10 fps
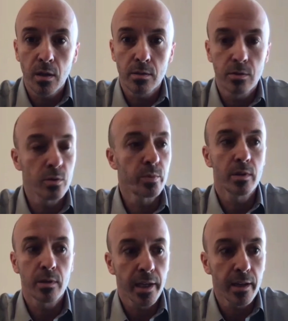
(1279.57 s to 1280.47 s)

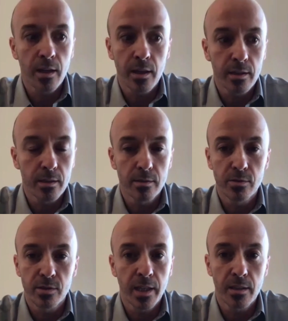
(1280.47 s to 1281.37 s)
super AI
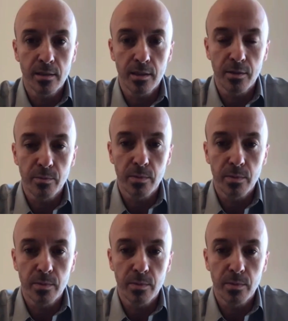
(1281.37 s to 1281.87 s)
in Daisy?